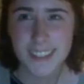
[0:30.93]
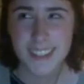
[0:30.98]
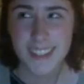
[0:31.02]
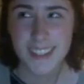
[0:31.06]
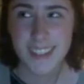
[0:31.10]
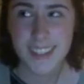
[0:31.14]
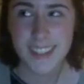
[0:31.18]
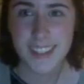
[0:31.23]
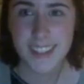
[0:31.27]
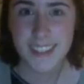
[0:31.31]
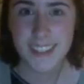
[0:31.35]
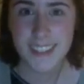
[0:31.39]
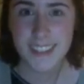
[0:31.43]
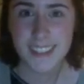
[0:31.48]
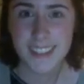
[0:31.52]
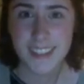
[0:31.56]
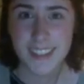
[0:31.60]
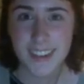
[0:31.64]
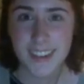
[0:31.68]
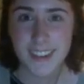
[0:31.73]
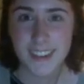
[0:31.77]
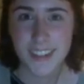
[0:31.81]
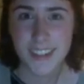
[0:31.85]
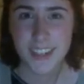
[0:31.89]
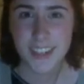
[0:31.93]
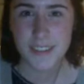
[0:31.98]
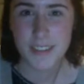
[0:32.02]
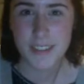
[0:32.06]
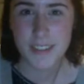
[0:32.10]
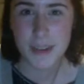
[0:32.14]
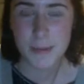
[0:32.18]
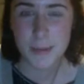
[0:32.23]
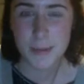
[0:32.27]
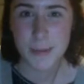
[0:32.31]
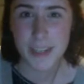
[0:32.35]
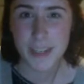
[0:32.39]
And I don't really have
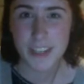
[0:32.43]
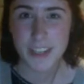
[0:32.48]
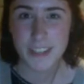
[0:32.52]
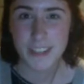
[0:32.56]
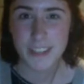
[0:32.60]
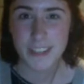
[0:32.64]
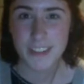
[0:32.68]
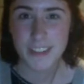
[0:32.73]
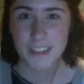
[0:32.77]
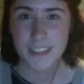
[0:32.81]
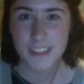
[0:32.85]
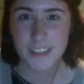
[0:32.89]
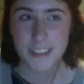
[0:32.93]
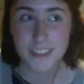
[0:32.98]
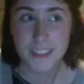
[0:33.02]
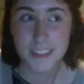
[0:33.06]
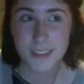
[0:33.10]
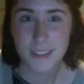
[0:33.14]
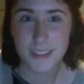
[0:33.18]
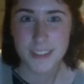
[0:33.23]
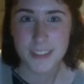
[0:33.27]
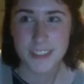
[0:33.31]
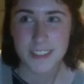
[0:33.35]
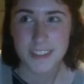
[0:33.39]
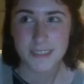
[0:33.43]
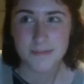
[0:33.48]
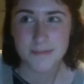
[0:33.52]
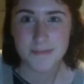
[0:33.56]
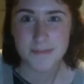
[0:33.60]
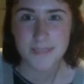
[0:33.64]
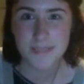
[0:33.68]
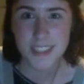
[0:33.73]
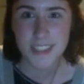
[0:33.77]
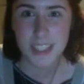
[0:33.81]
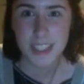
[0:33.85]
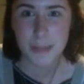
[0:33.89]
time to make it good, so it's
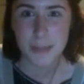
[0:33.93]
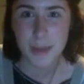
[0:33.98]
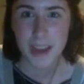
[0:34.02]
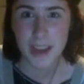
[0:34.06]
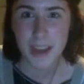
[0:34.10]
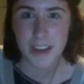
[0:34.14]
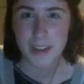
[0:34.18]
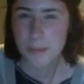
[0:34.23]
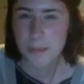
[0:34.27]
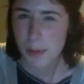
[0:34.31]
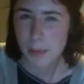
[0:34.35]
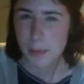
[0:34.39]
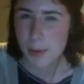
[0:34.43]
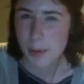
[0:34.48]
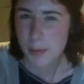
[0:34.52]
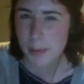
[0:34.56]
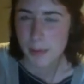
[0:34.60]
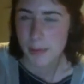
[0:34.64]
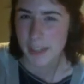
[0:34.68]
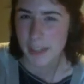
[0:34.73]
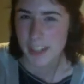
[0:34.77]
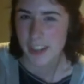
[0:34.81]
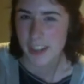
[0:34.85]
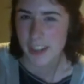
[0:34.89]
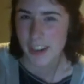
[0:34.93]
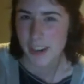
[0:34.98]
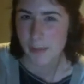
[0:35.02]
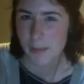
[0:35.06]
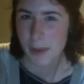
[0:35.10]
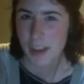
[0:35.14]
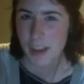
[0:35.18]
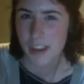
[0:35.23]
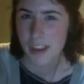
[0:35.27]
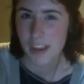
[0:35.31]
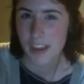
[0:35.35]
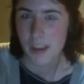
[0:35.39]
still bad. Probably wouldn't have been good
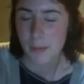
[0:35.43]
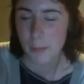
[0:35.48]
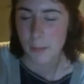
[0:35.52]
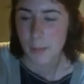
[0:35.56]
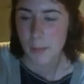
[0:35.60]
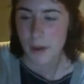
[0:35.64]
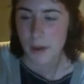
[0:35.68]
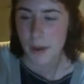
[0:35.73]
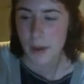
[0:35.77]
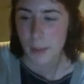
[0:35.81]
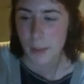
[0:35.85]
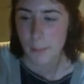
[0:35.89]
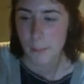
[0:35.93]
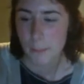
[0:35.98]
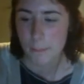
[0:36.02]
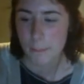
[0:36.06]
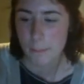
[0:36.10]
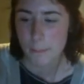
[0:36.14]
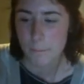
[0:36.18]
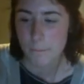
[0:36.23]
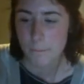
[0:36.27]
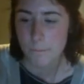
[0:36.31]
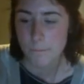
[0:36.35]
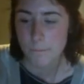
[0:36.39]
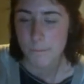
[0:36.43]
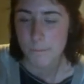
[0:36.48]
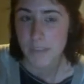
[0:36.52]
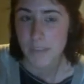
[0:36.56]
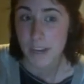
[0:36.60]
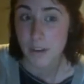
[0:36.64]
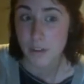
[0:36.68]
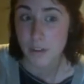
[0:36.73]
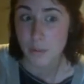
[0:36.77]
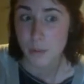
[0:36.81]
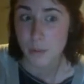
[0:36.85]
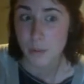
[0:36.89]
anyway, but um,
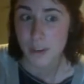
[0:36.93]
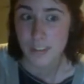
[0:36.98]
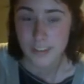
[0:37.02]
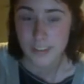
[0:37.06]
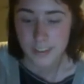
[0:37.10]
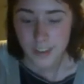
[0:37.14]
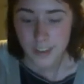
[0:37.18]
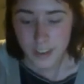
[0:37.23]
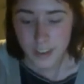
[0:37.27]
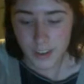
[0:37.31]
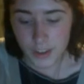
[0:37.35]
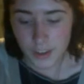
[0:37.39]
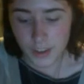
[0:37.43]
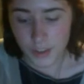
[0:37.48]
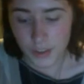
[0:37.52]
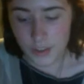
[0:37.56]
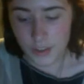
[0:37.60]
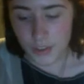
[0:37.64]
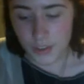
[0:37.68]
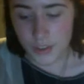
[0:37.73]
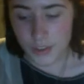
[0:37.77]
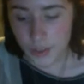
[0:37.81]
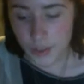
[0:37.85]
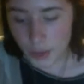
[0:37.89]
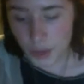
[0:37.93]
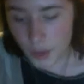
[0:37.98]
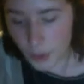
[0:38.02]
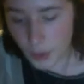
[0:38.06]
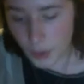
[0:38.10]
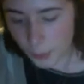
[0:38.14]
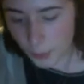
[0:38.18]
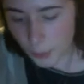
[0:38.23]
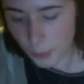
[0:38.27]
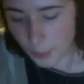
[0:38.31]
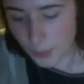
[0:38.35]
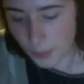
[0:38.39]
now it's worse.
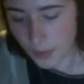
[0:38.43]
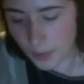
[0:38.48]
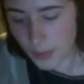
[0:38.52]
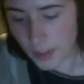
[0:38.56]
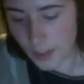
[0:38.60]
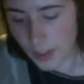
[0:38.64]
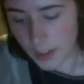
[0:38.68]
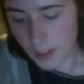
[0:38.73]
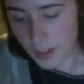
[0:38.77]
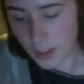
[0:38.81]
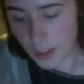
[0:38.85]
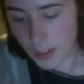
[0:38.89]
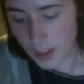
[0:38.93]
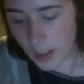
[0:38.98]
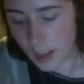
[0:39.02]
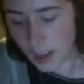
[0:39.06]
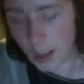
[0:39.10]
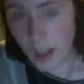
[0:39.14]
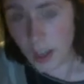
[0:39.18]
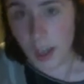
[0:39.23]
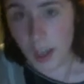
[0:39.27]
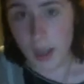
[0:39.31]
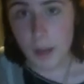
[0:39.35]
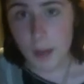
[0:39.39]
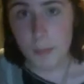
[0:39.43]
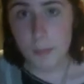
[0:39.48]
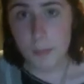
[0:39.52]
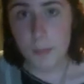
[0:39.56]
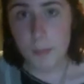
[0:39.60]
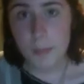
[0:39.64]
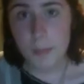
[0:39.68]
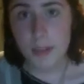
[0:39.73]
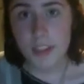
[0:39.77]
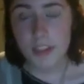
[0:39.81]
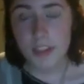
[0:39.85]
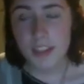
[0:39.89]
So,
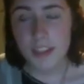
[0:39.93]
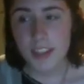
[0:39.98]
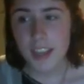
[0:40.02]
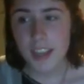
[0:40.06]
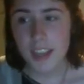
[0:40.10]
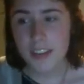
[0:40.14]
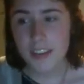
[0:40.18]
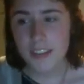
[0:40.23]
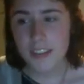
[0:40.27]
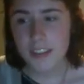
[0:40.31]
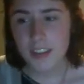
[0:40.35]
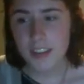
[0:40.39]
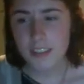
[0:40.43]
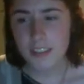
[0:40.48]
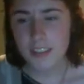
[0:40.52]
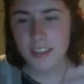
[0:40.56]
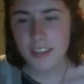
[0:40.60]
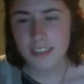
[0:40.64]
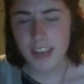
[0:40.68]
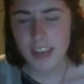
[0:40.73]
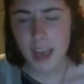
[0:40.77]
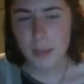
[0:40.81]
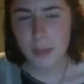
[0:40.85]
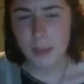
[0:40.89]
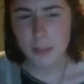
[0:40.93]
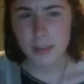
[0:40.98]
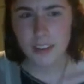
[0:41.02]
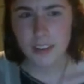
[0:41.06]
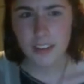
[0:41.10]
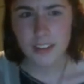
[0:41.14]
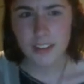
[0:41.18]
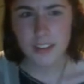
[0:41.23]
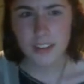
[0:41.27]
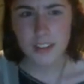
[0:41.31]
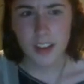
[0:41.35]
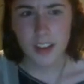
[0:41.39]
um, yeah, stuff that's happened.